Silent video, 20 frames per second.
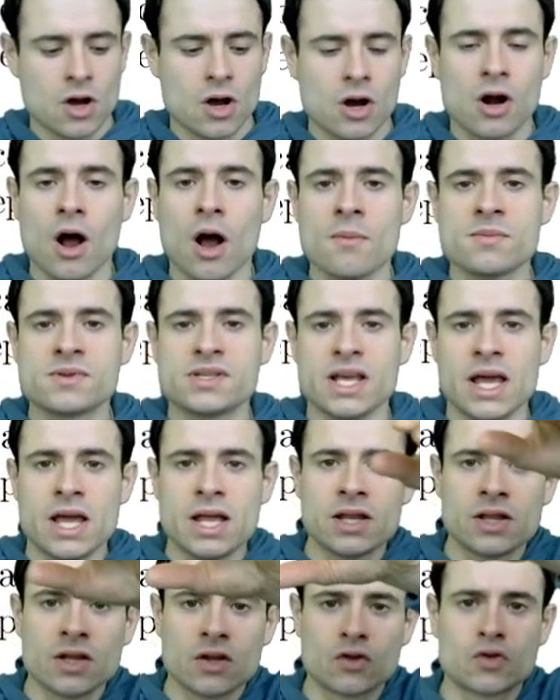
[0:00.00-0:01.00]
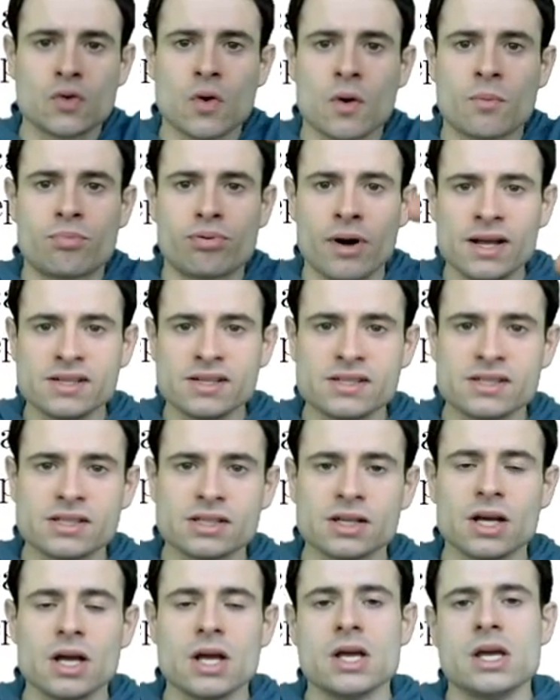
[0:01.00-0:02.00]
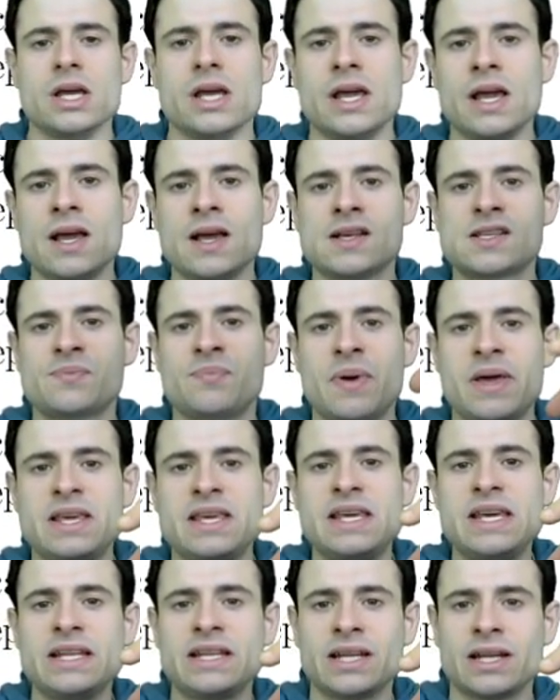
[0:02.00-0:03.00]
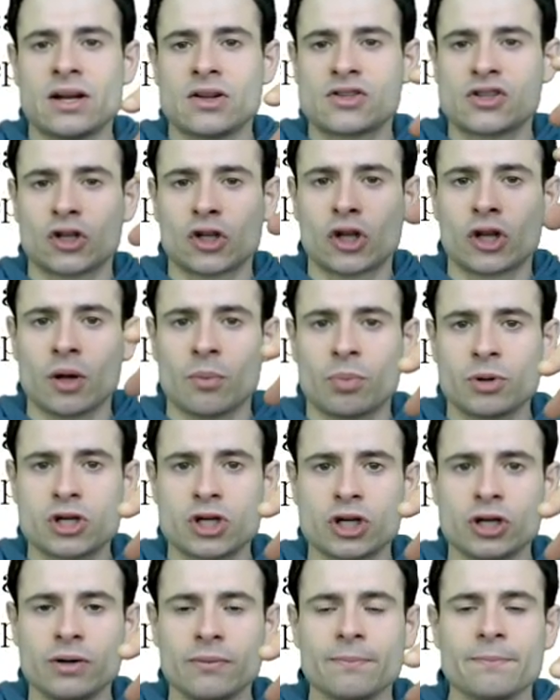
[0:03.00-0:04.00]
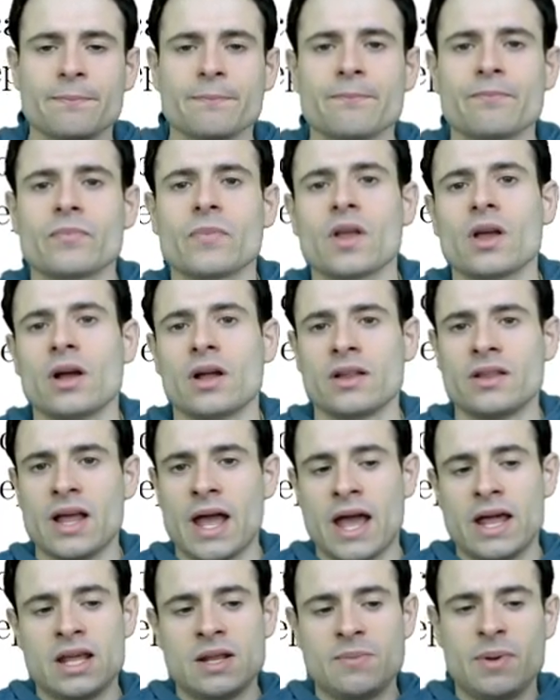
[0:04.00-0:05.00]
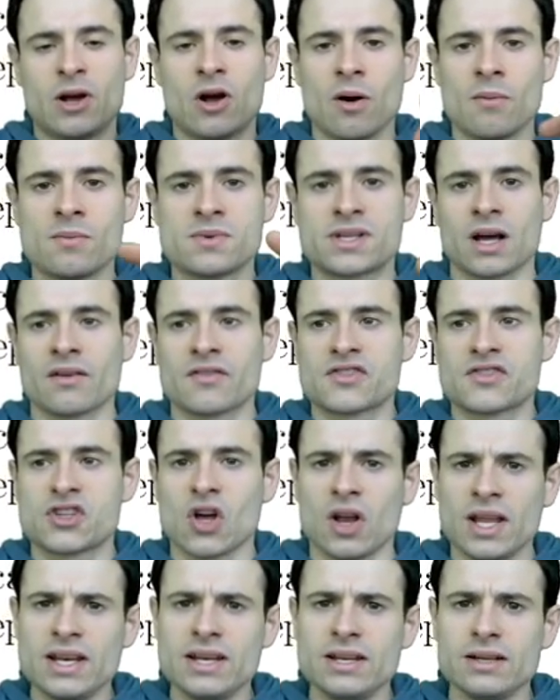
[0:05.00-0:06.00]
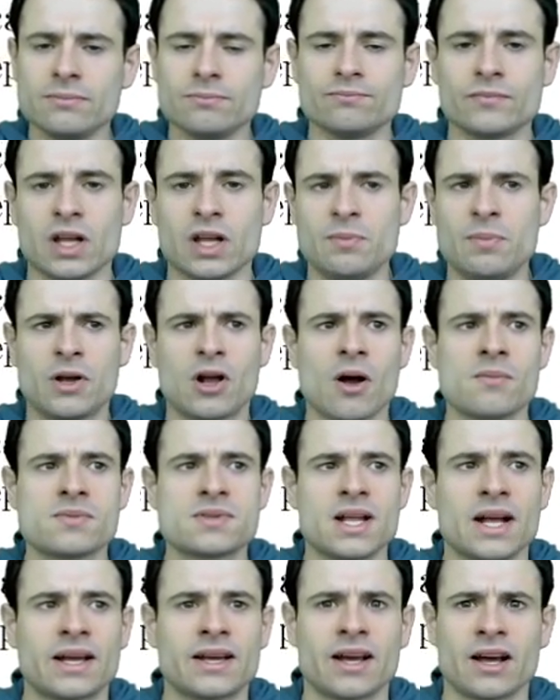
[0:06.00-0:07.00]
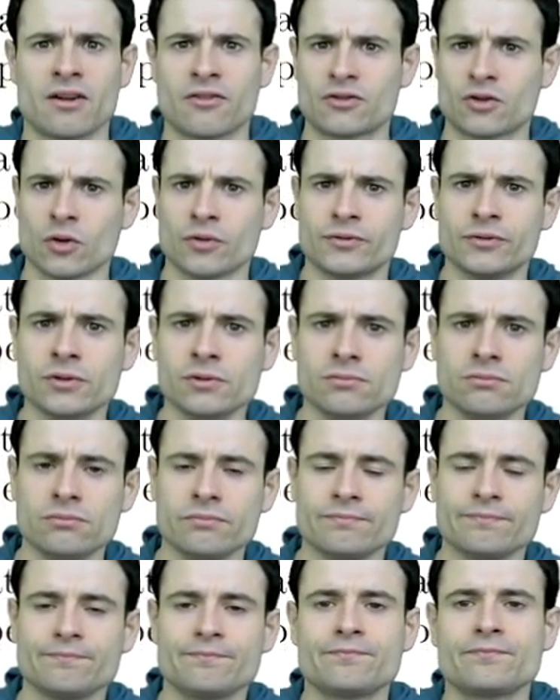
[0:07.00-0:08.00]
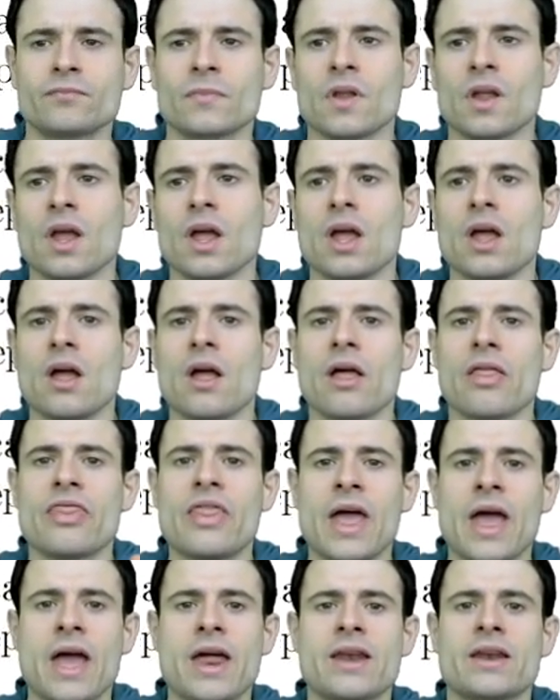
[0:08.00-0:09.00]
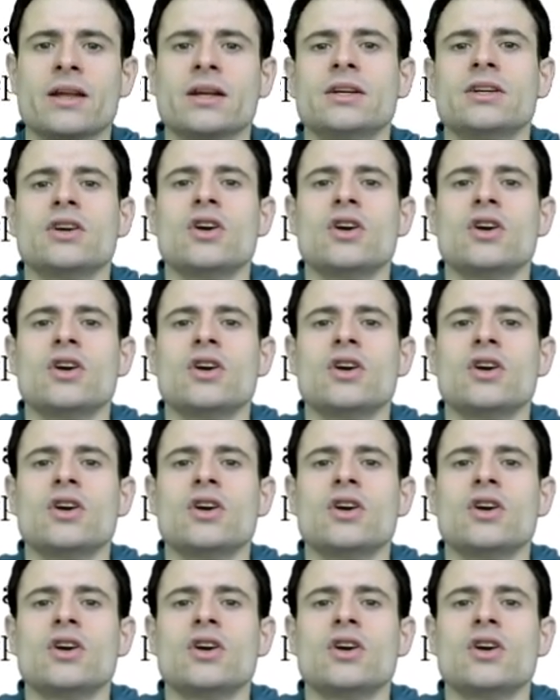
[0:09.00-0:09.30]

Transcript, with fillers: comes in to a press is being heated at a certain temperature and it becomes kind of solid. It becomes like kind of tofu. Then